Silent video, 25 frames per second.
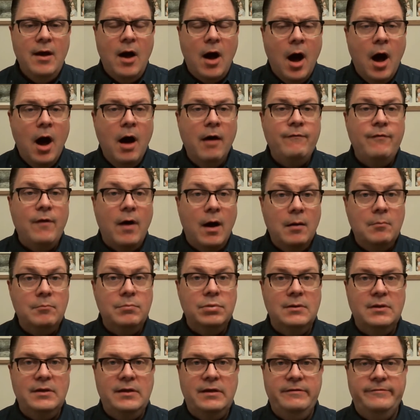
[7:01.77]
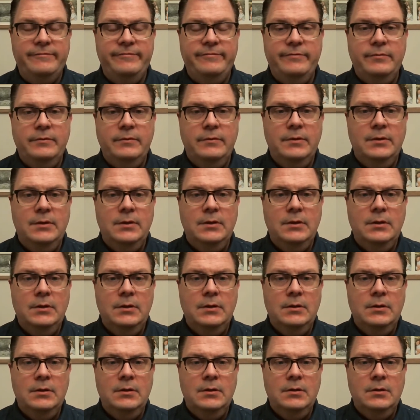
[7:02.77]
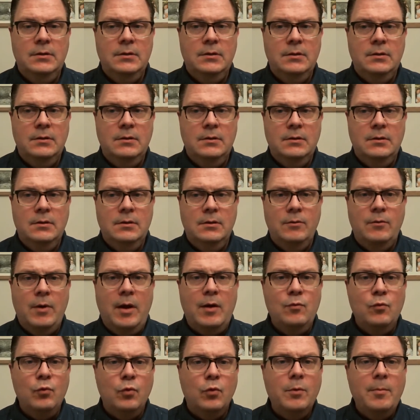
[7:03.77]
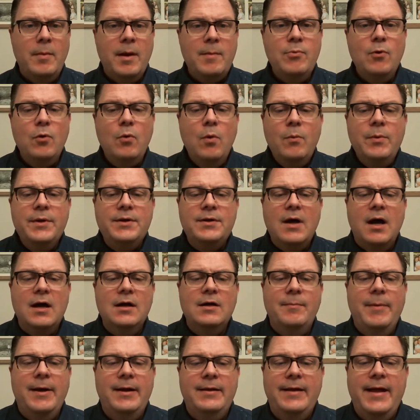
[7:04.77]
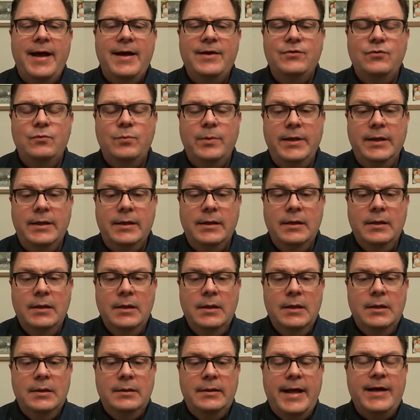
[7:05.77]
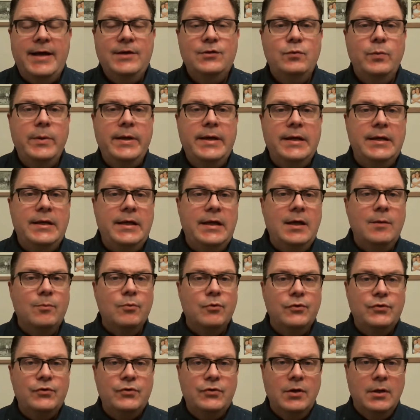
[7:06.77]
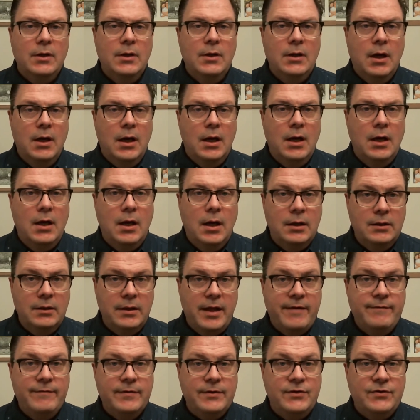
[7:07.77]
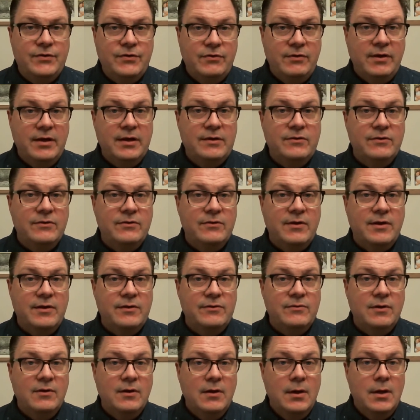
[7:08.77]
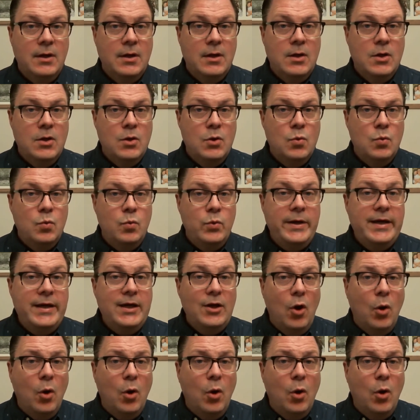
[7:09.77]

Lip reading: of unbelief. Right? Remember what we talked about last week. Last week in Hebrews 11:6, it says, we can,